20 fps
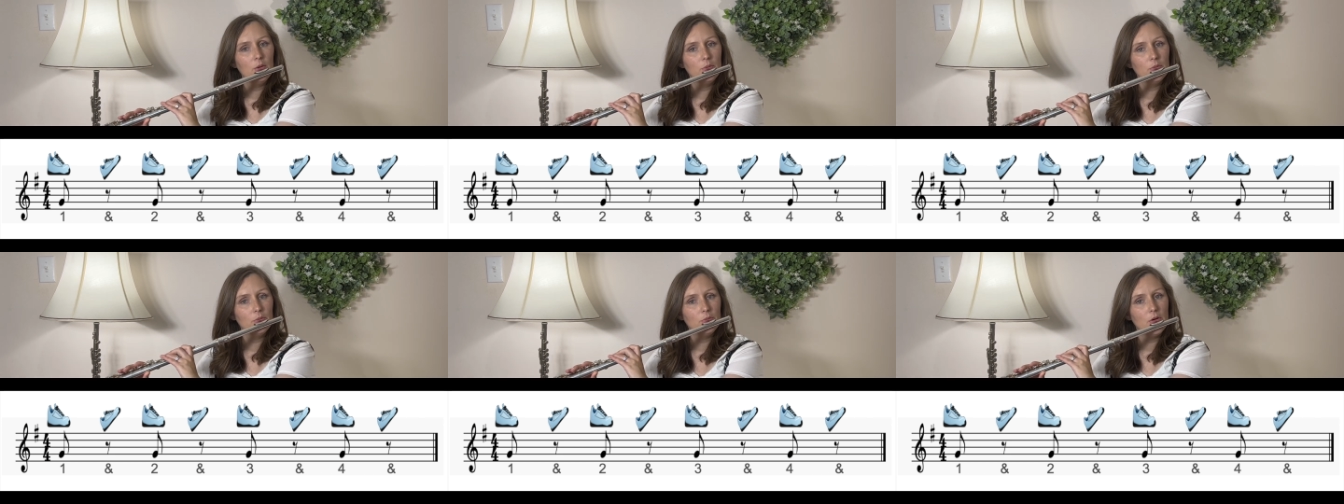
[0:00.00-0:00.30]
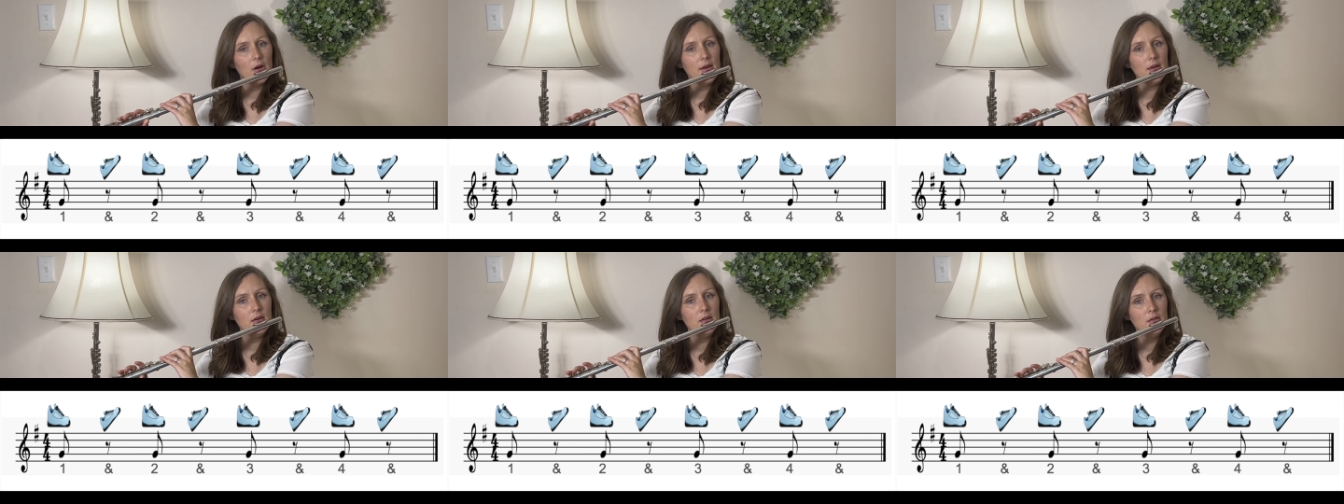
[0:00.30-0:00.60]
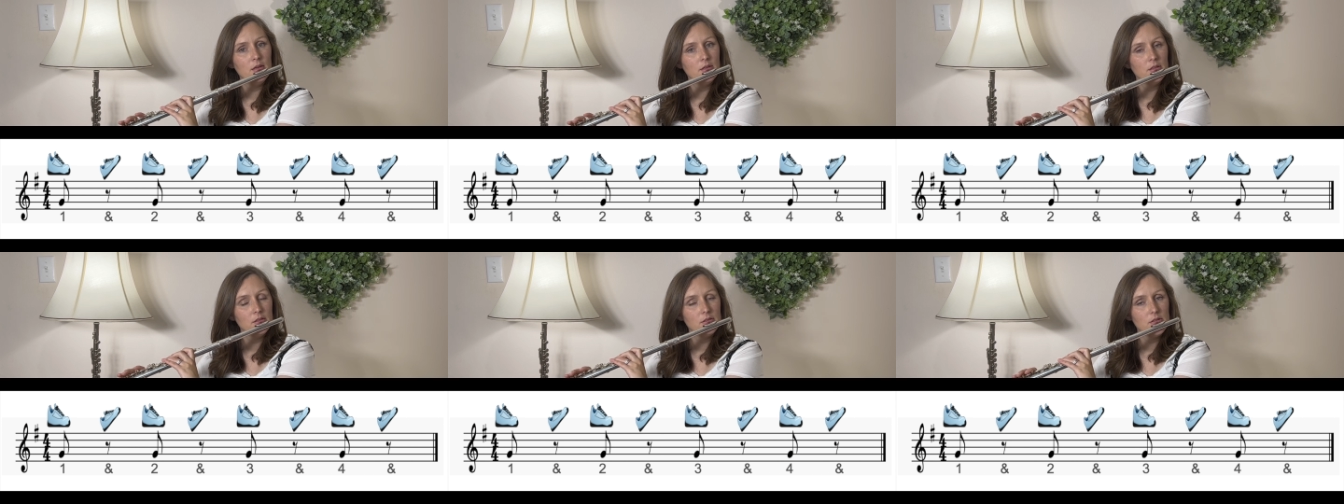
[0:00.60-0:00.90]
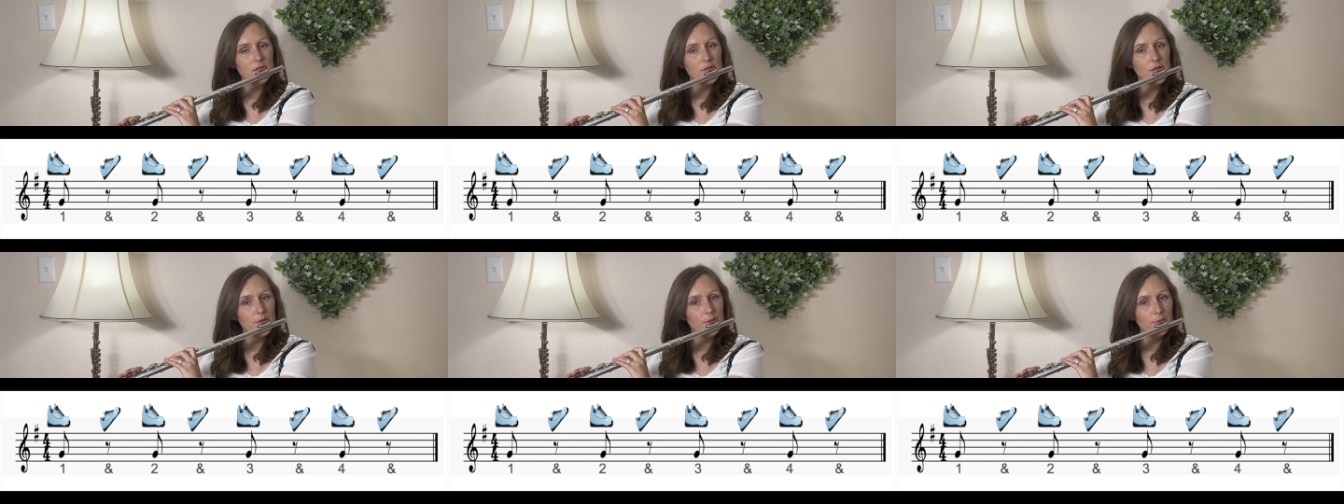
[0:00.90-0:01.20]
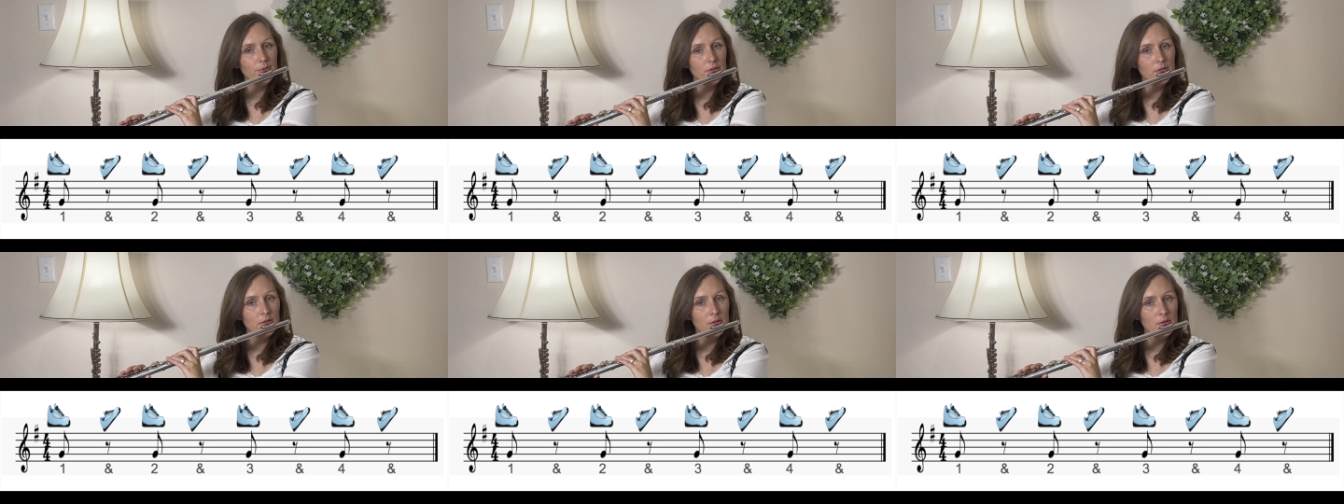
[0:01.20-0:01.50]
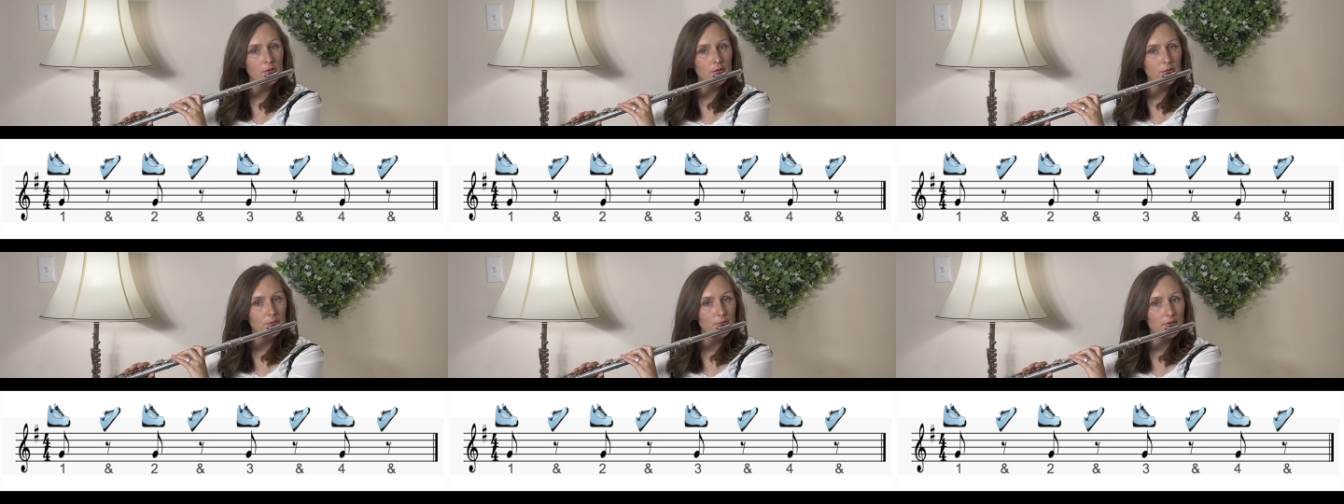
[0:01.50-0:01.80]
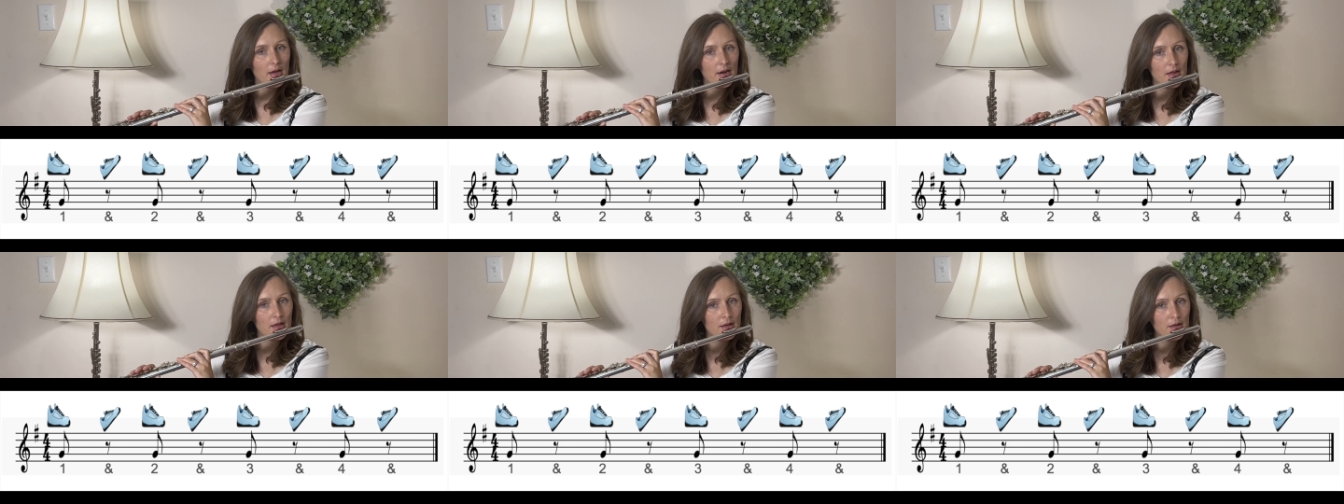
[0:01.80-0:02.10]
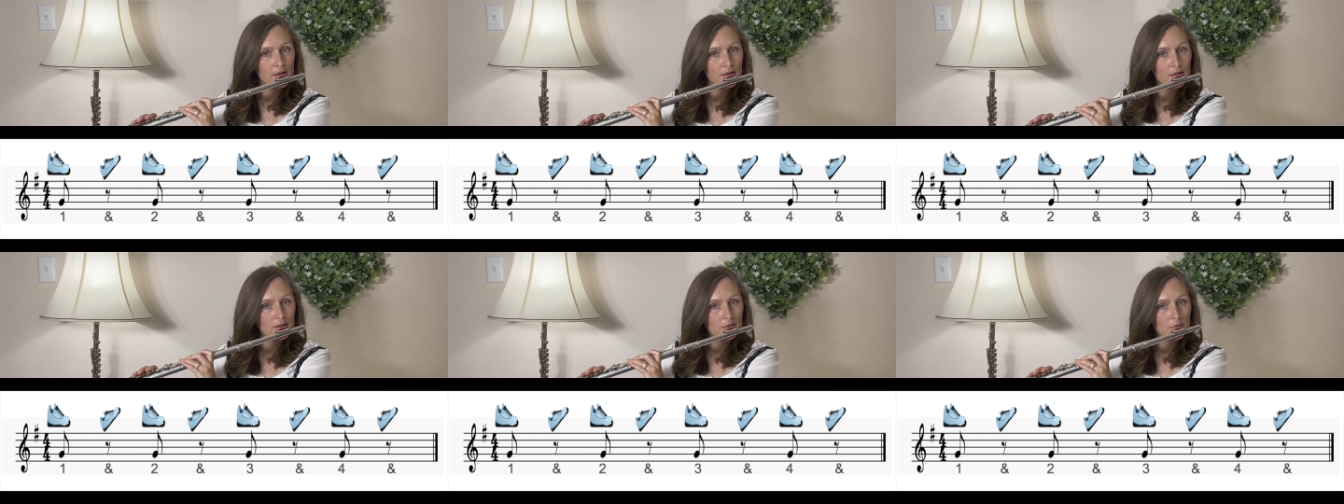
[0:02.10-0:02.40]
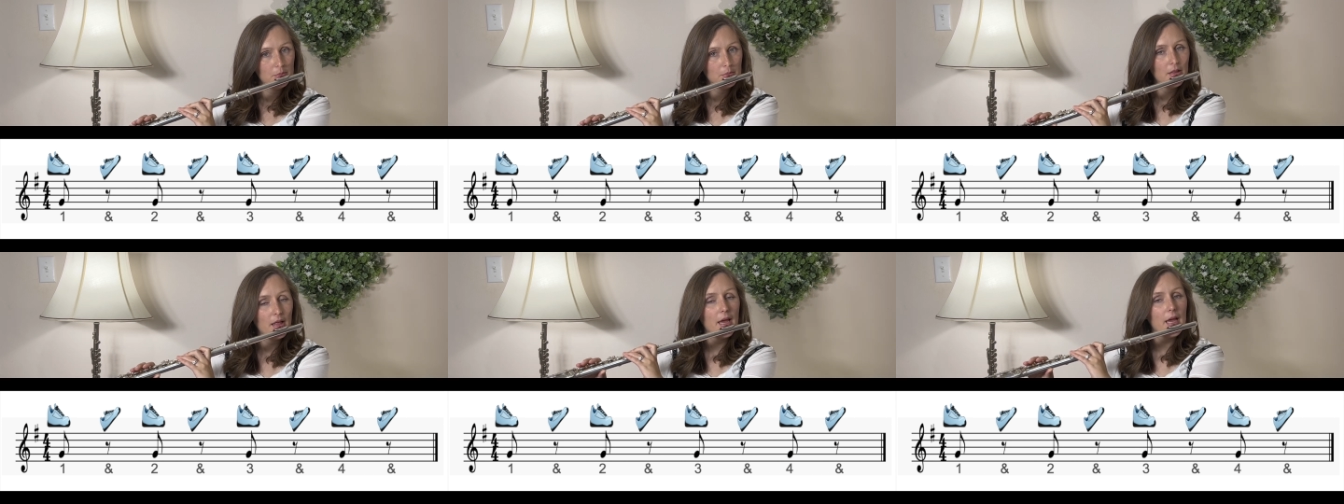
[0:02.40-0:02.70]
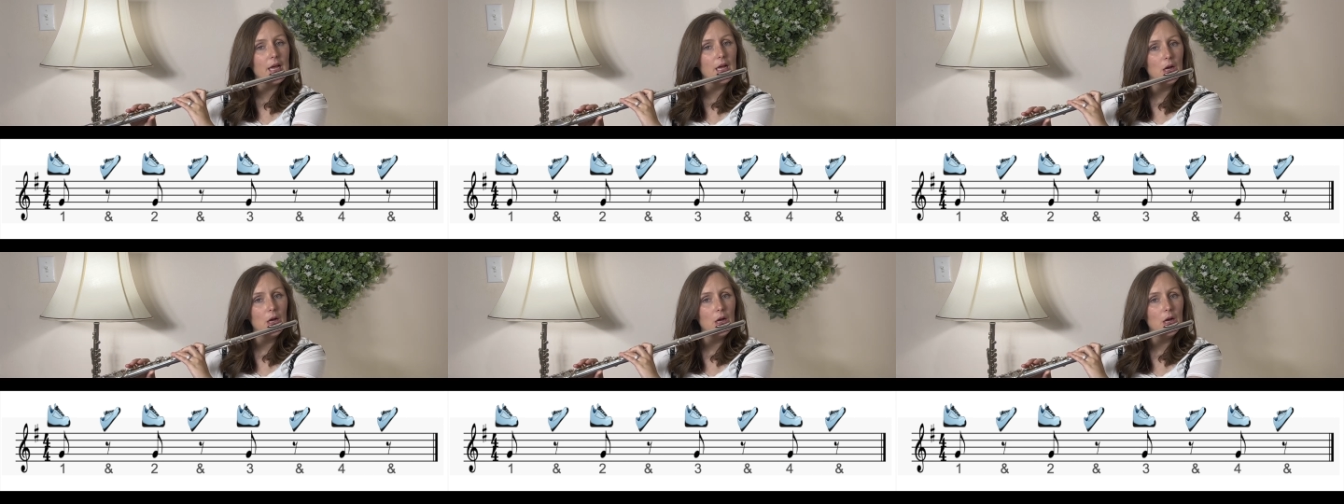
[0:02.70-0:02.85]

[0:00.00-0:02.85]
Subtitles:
1, 2, ready, play.